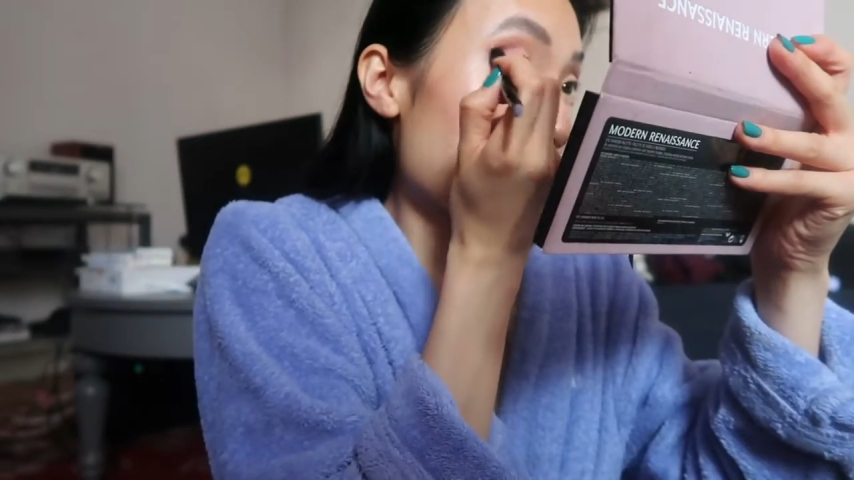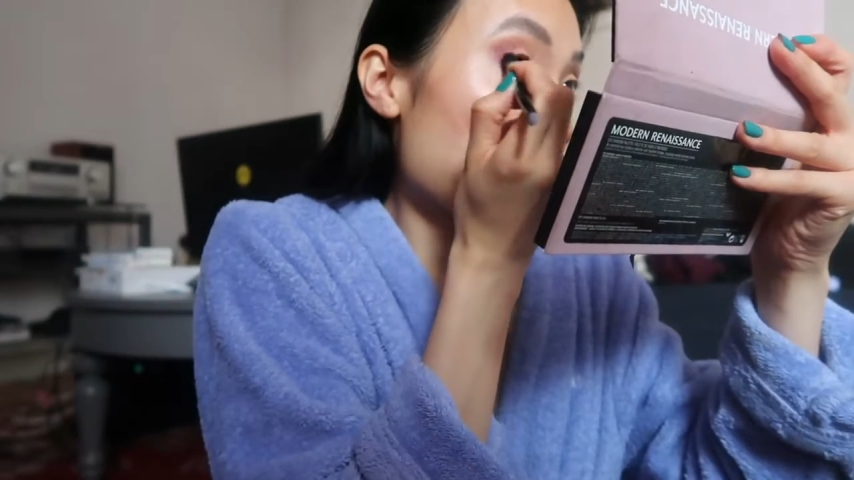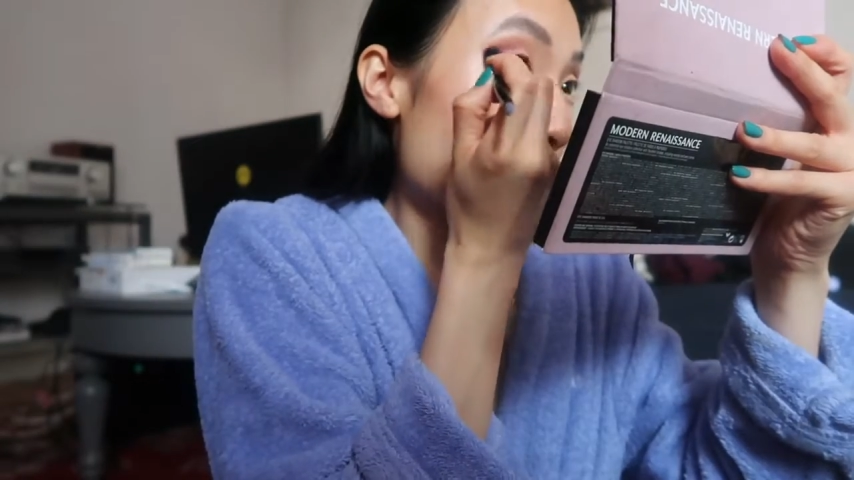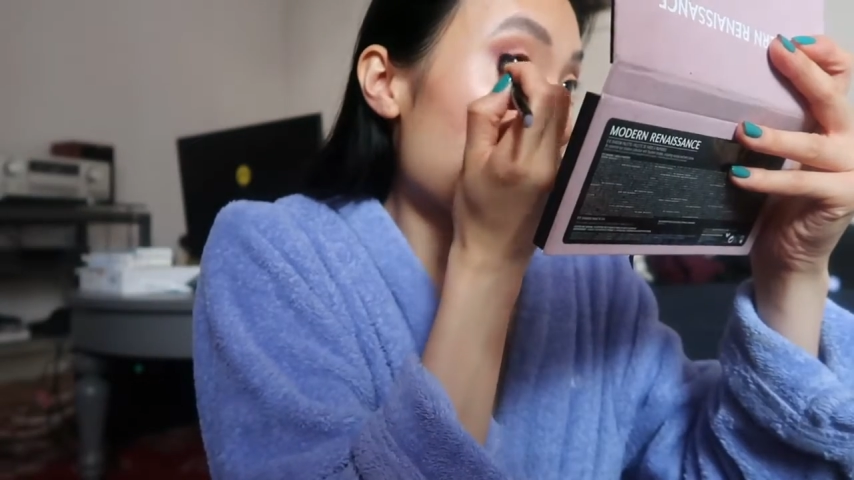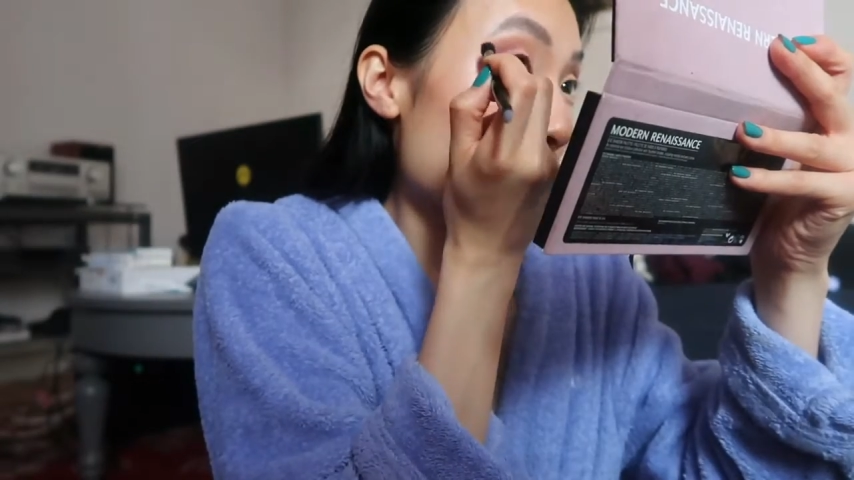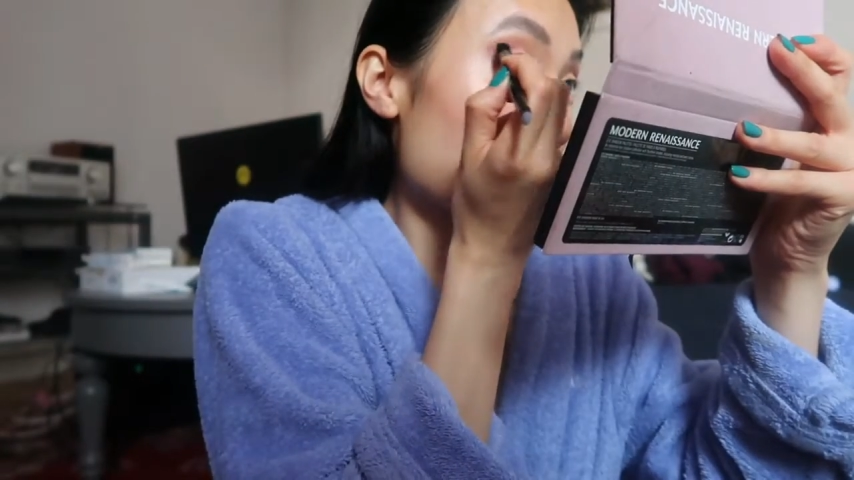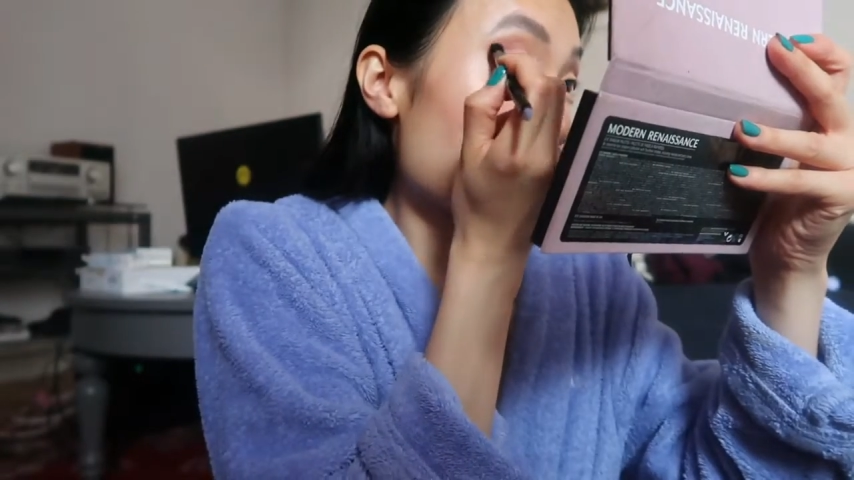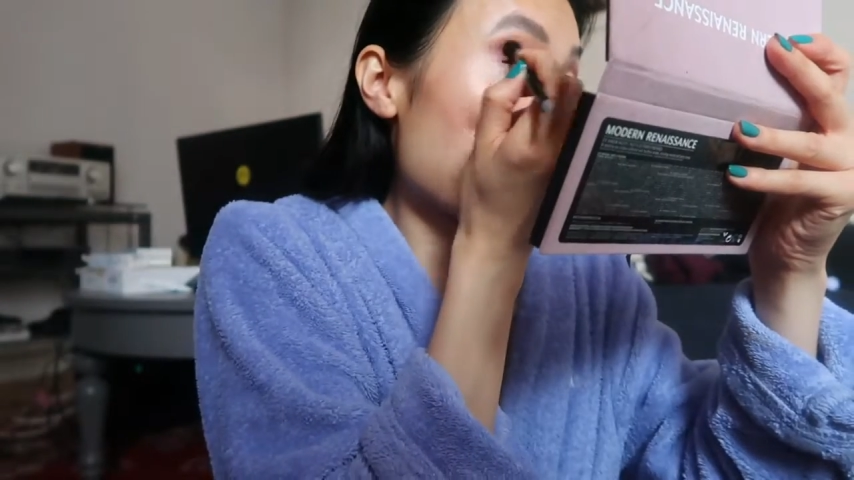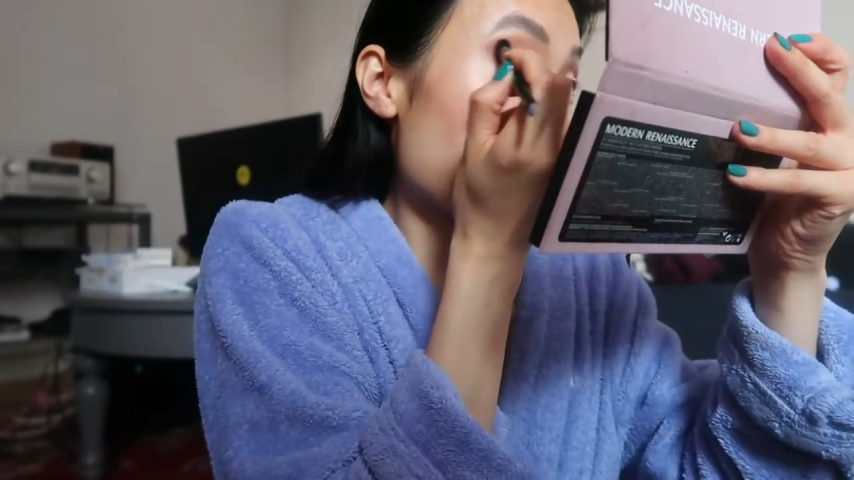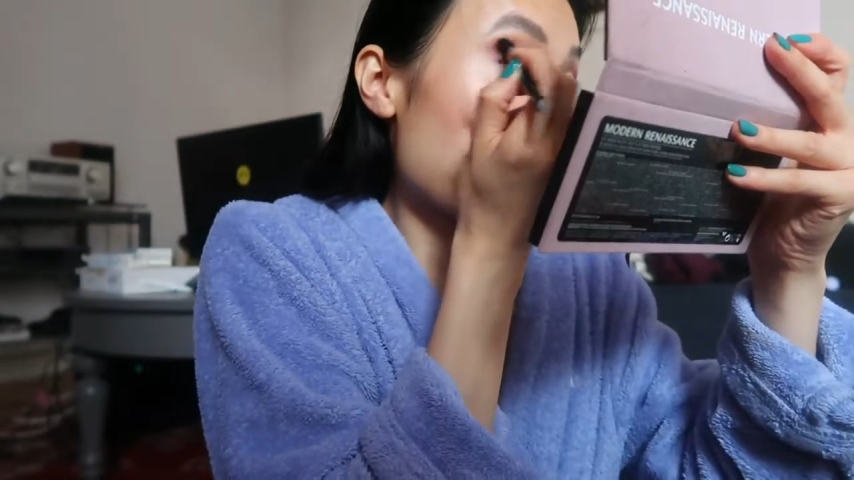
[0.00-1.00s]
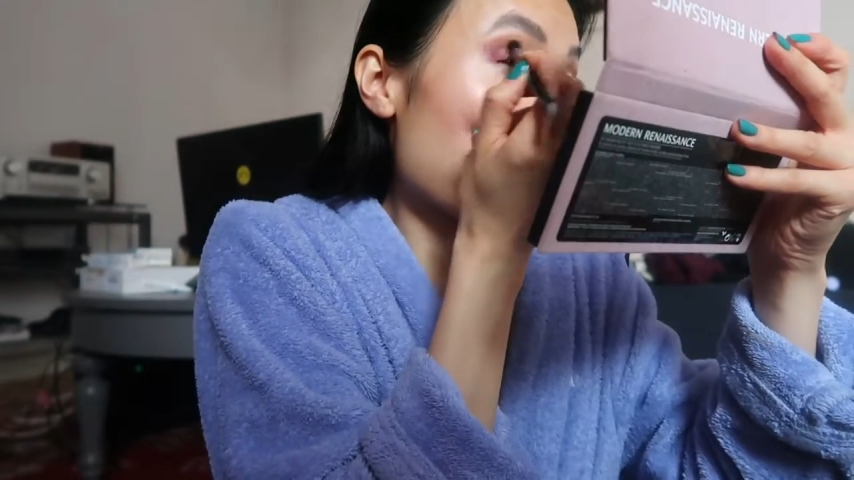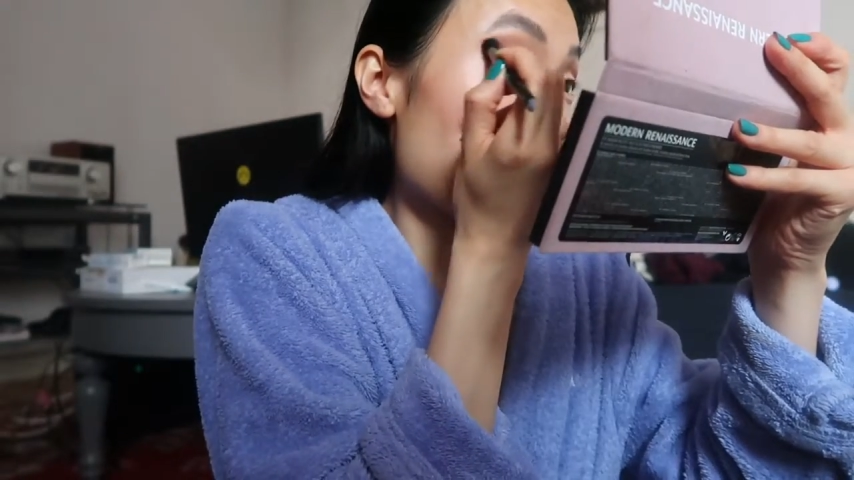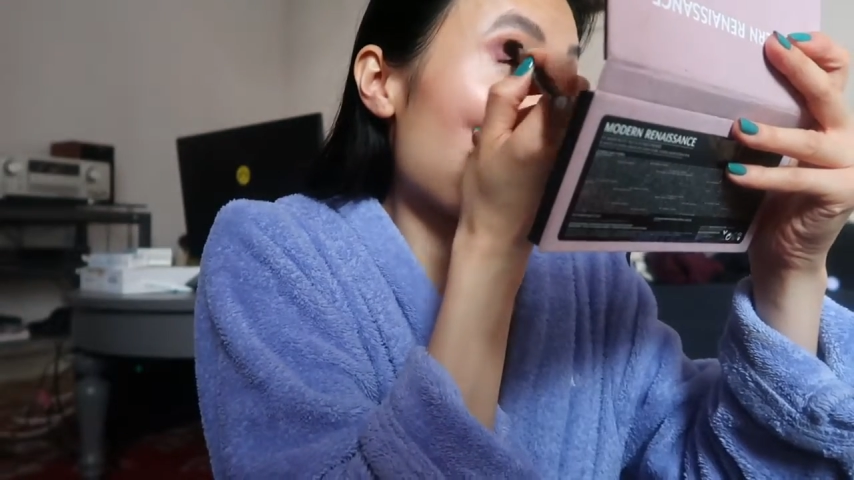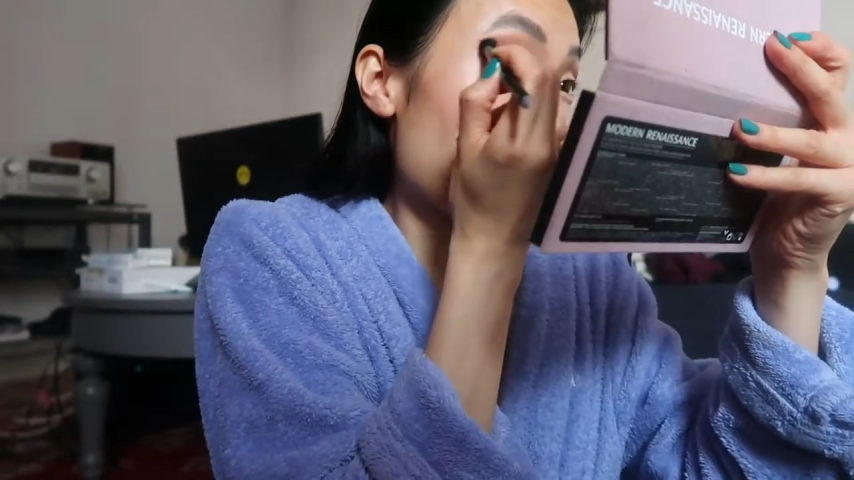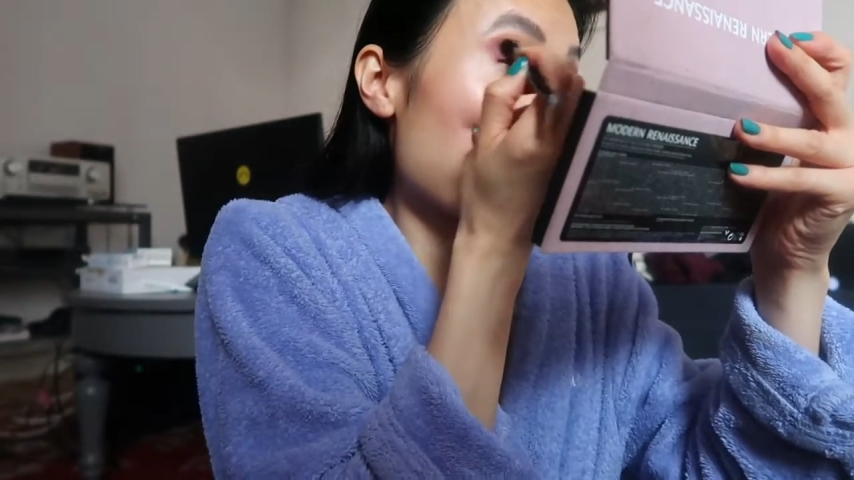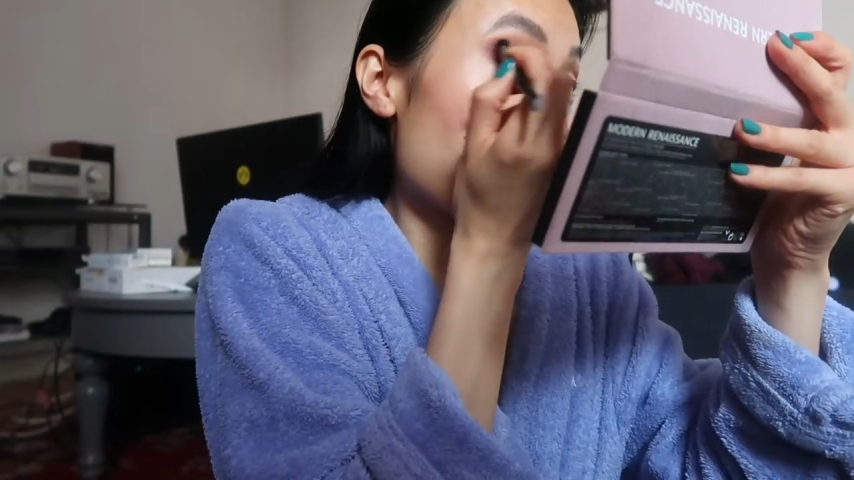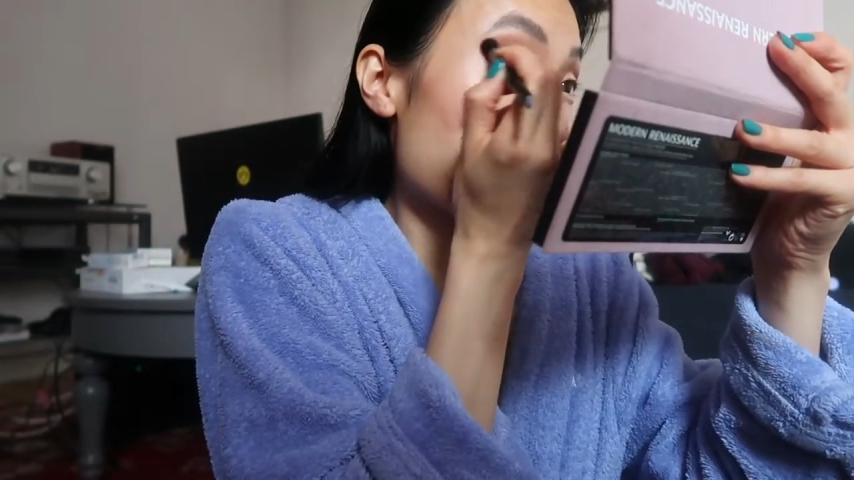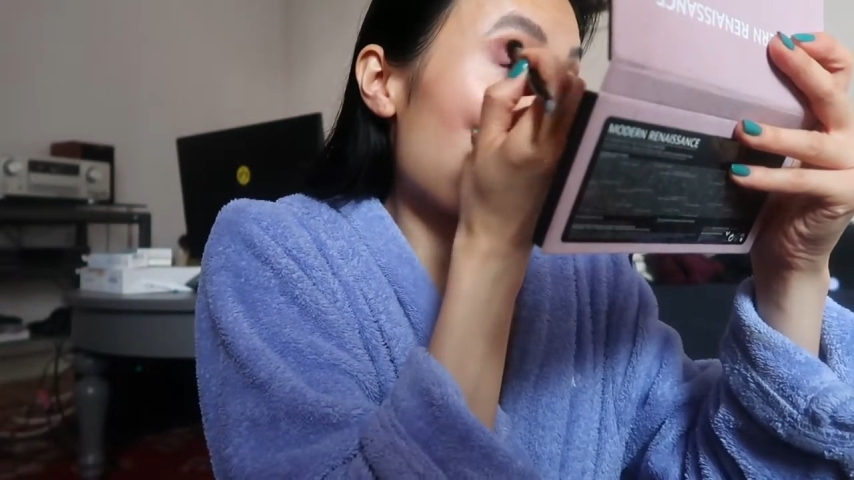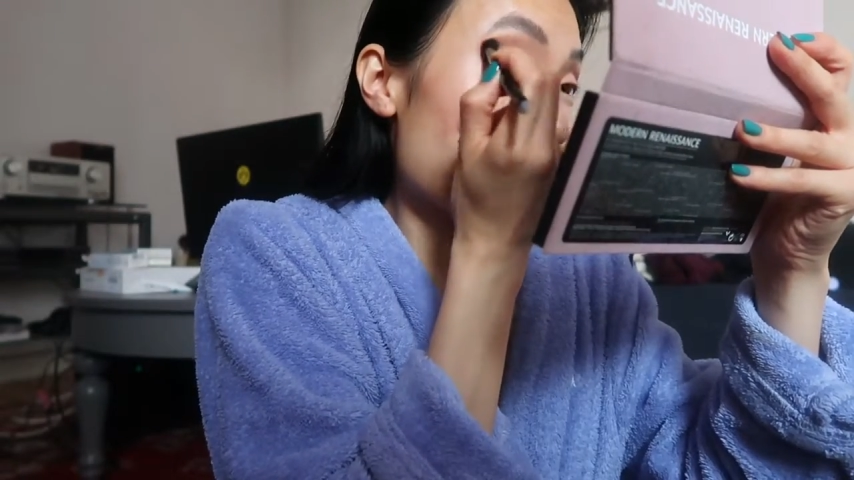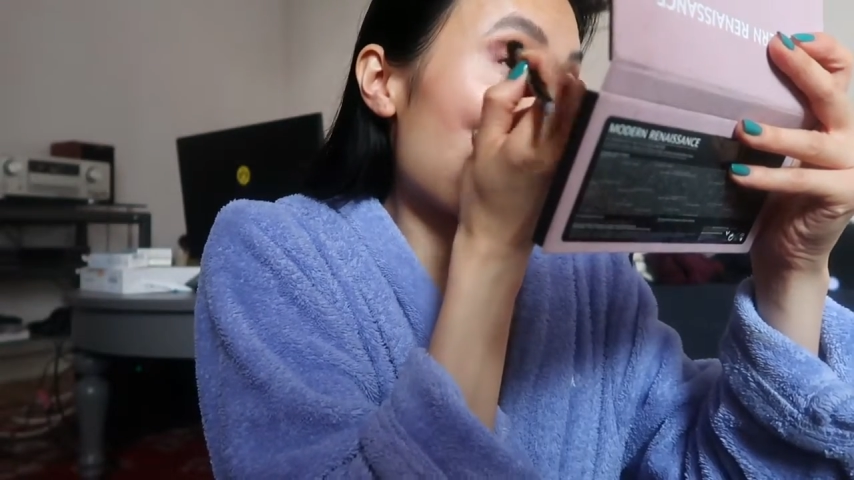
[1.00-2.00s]
The brush I'm using is the
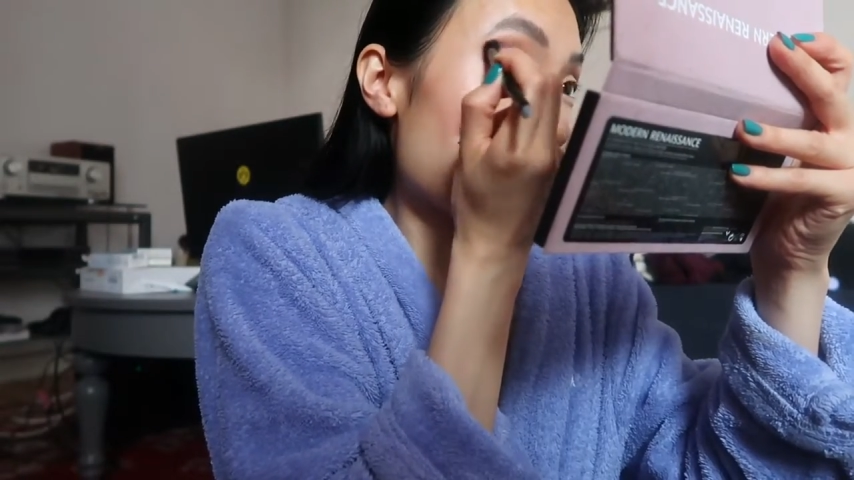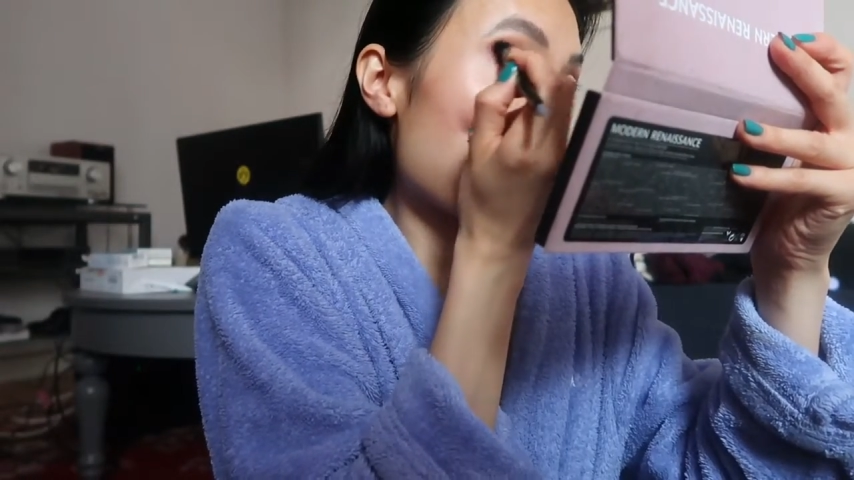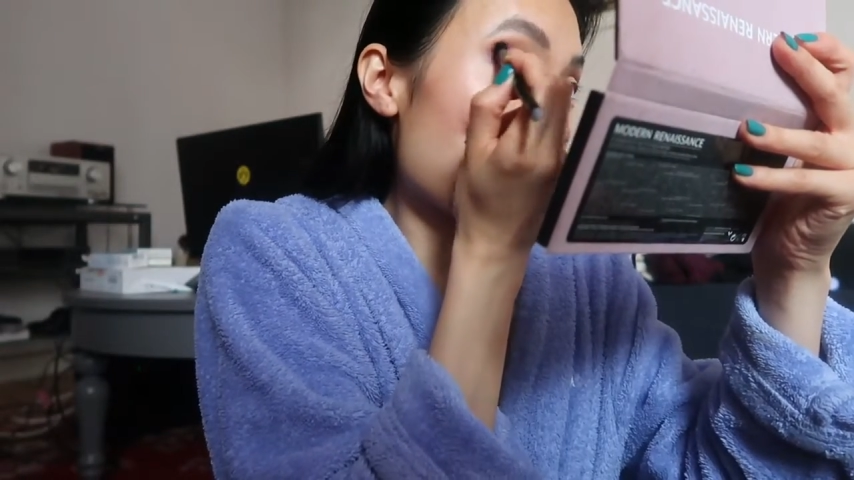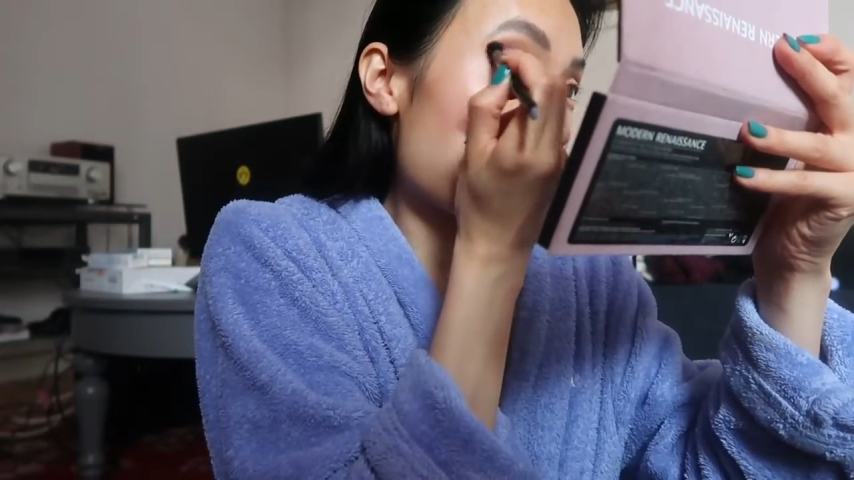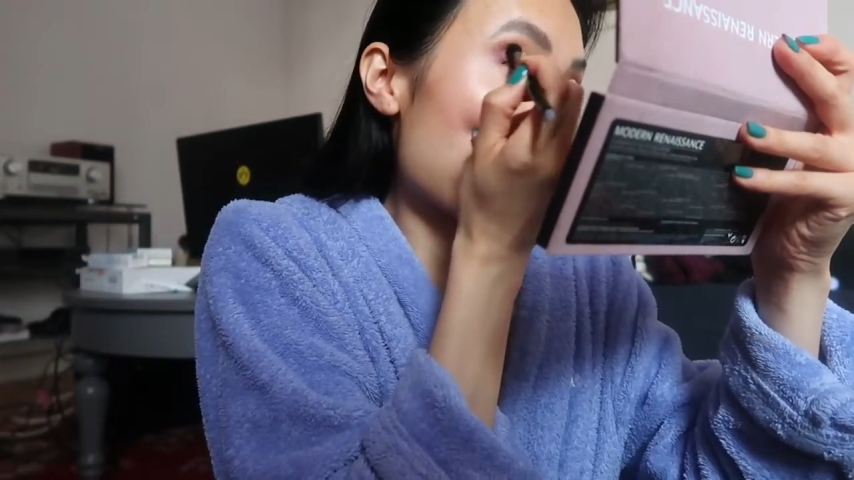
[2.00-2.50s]
dual-ended brush